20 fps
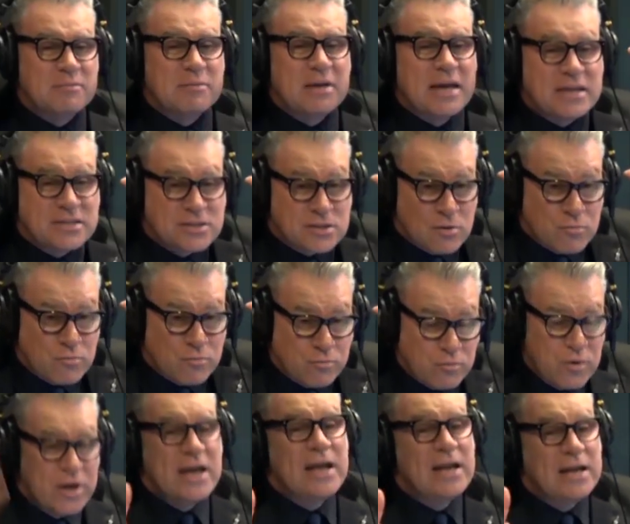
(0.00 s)
it's a
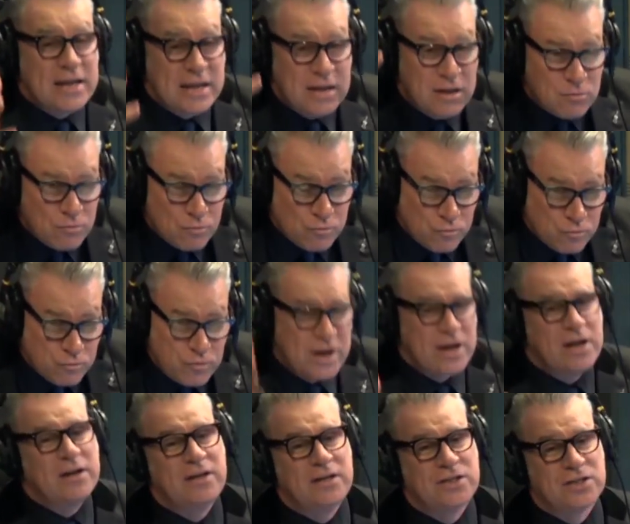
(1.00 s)
really,
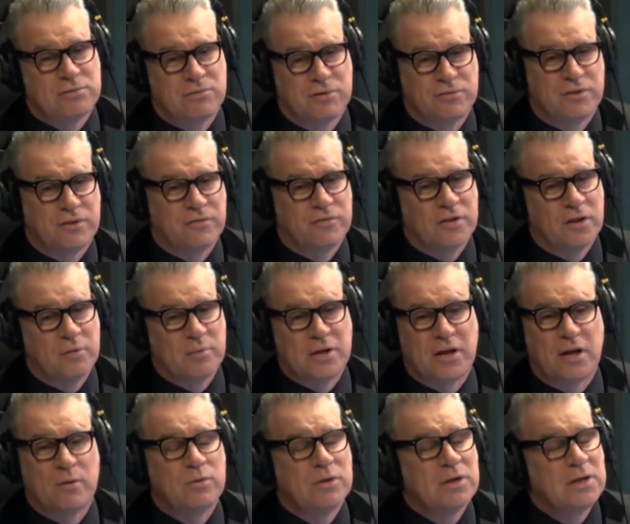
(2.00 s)
really terrific film, and
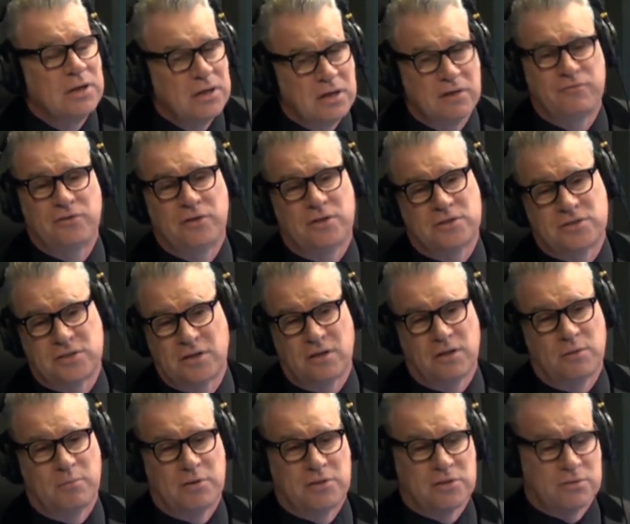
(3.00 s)
I would love you to see it on
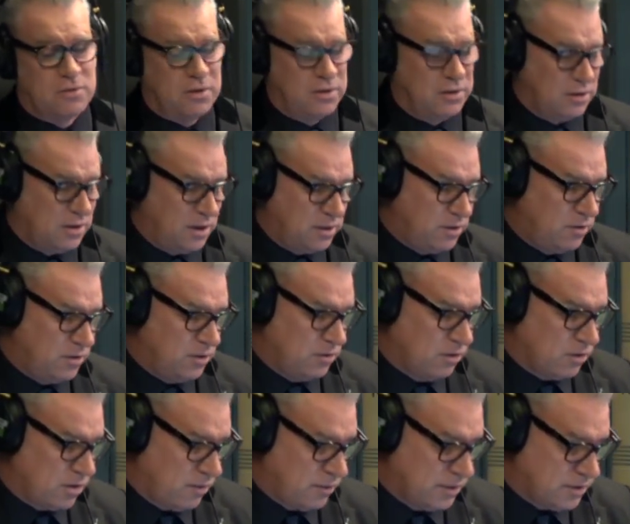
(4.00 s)
the big screen. I know you're
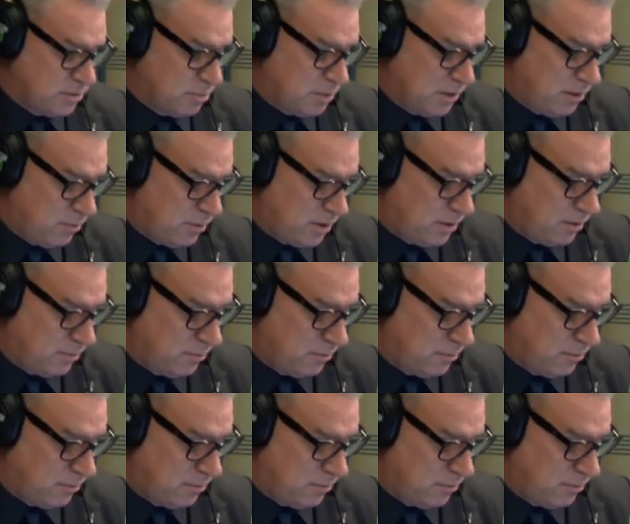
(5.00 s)
not going to, but there we go.